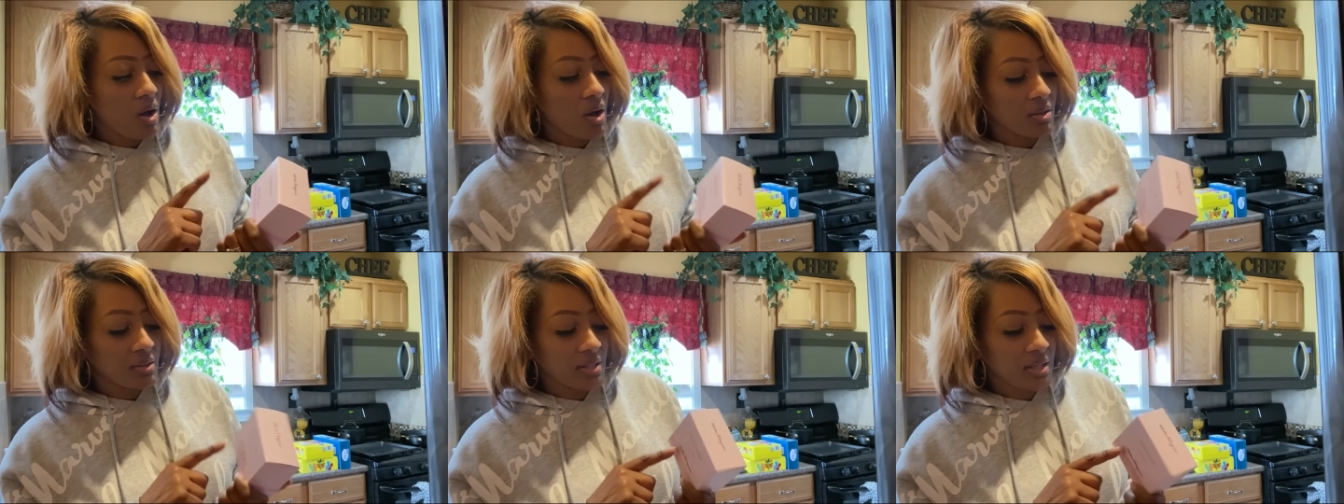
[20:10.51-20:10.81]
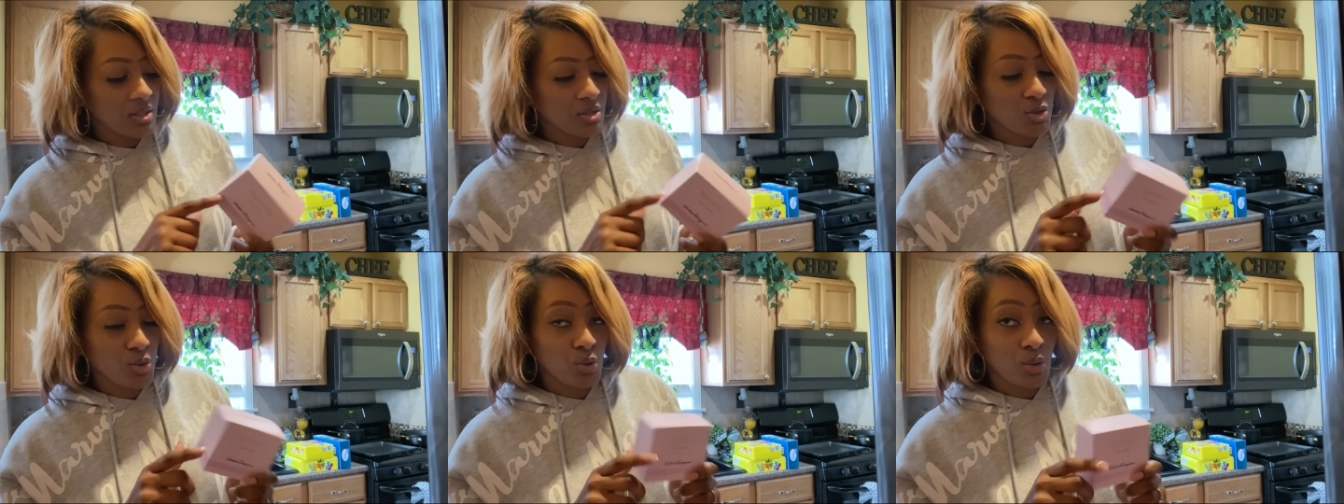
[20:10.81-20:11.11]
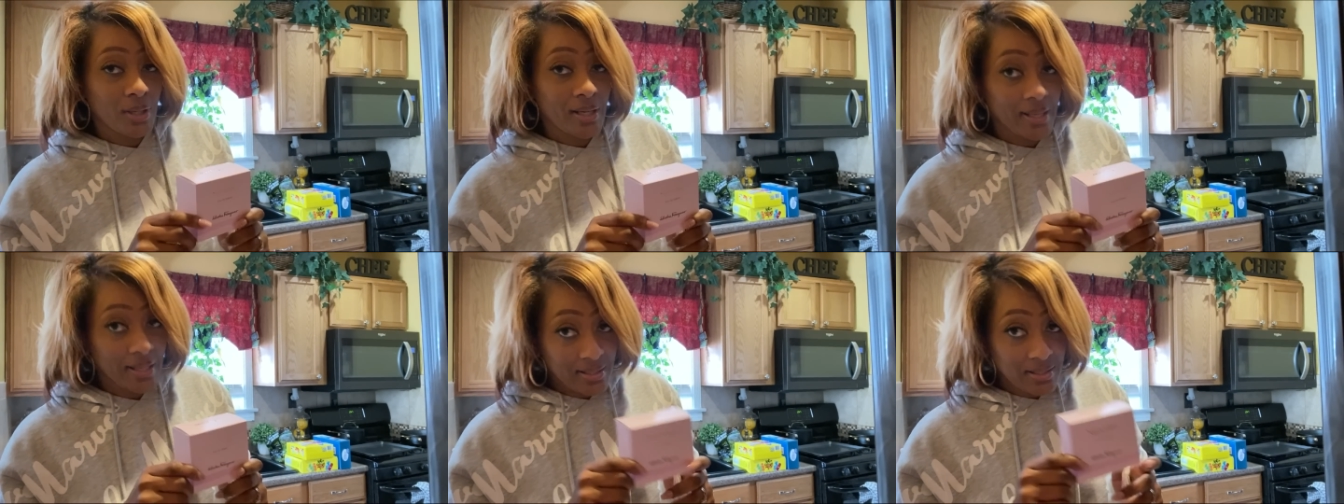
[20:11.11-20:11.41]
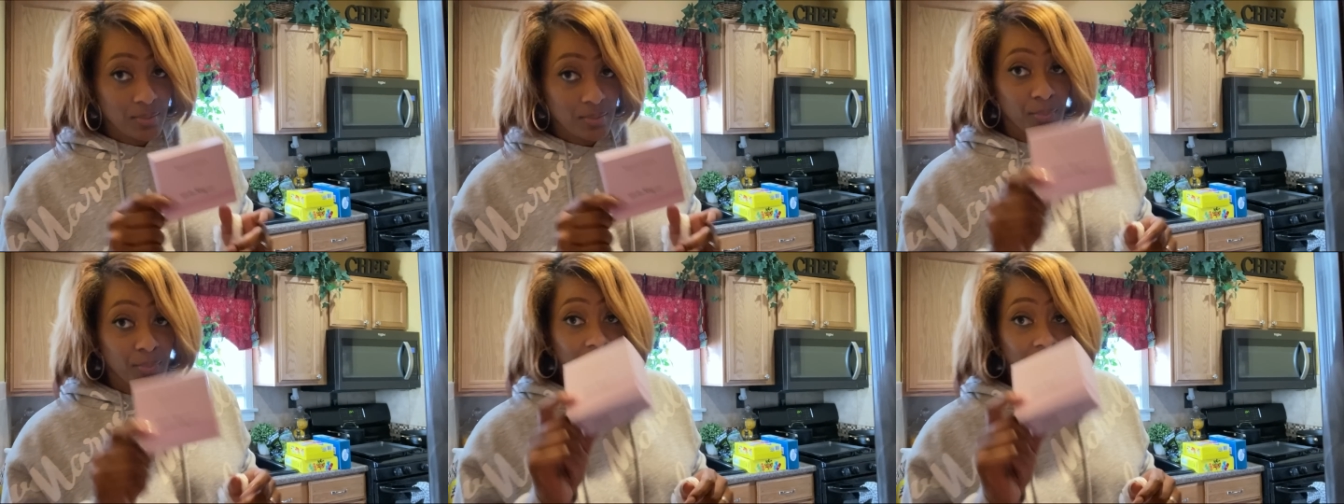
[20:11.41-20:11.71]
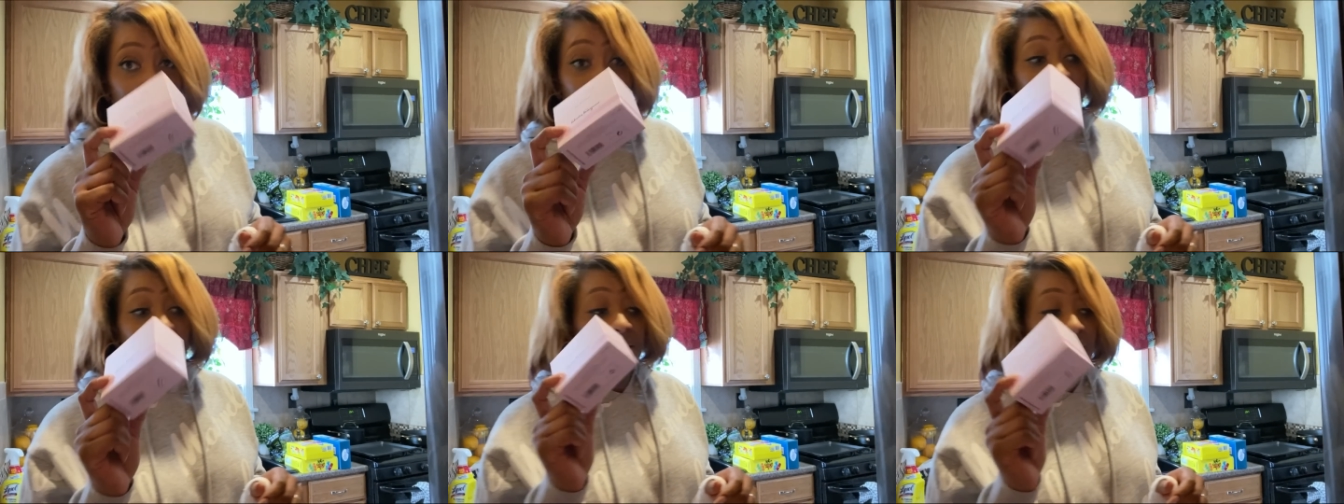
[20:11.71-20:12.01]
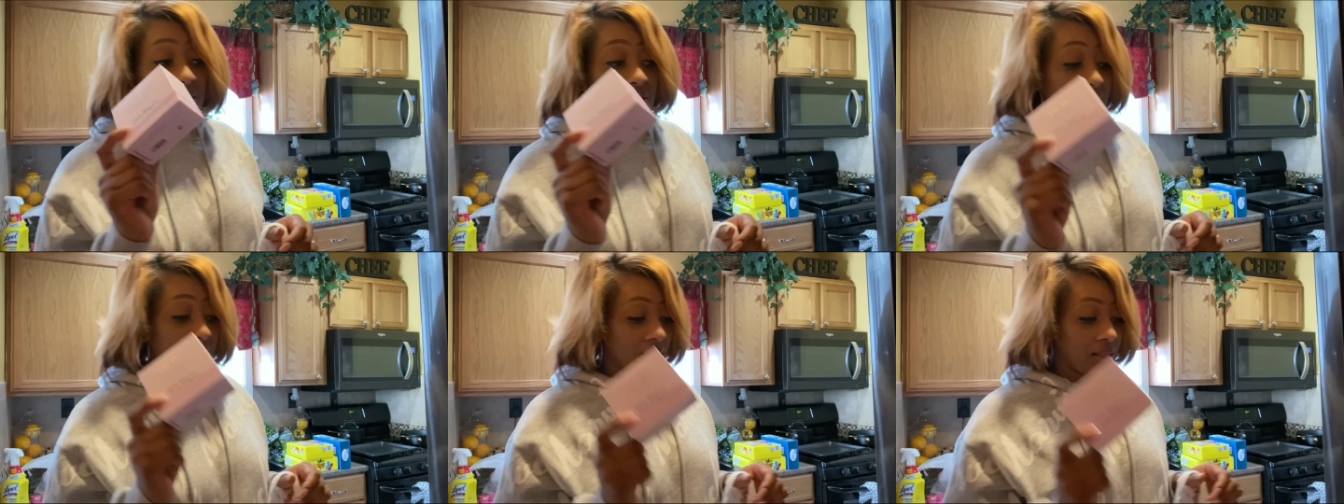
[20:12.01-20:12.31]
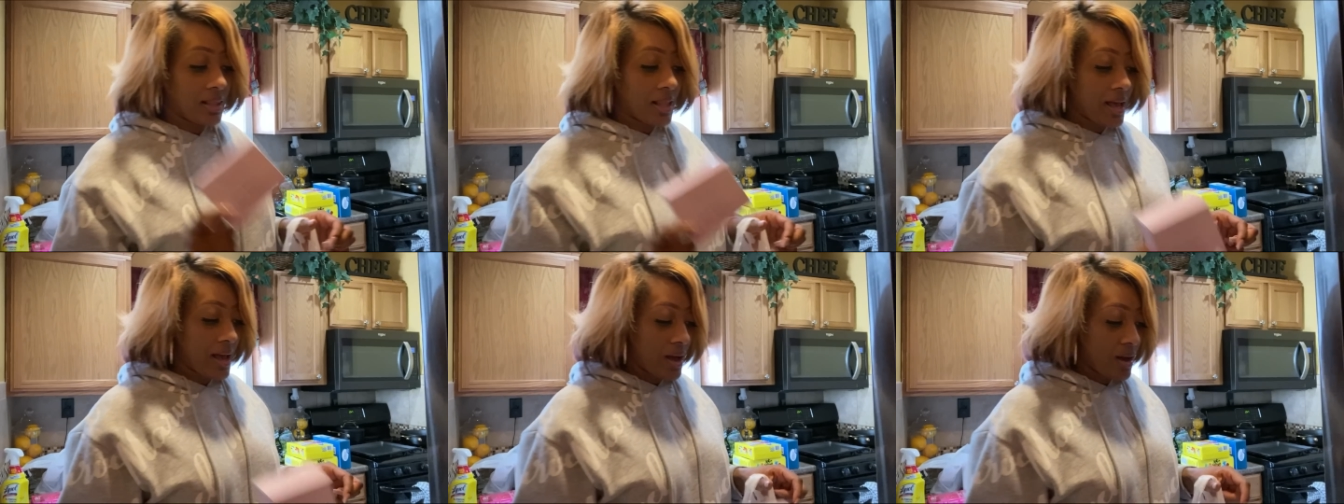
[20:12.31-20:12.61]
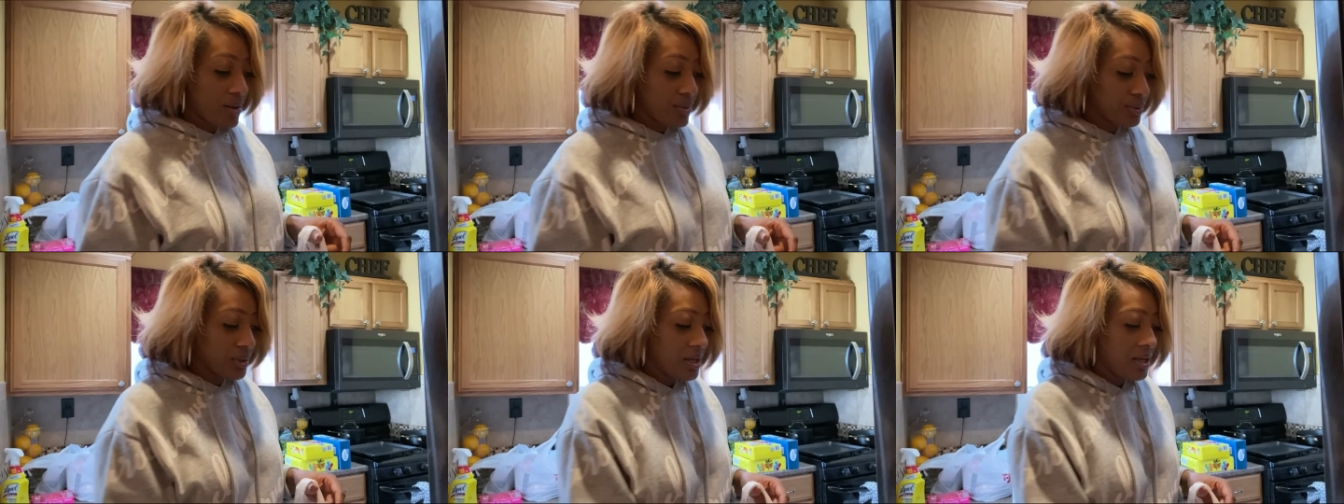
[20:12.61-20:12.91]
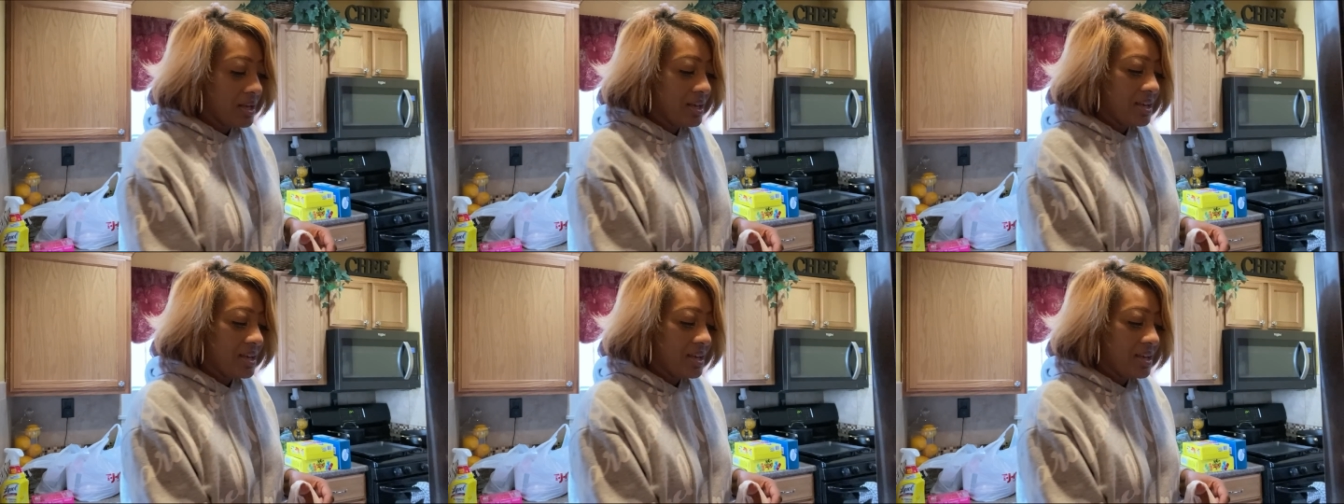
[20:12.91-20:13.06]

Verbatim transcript: All Day Toilet, but it is loud.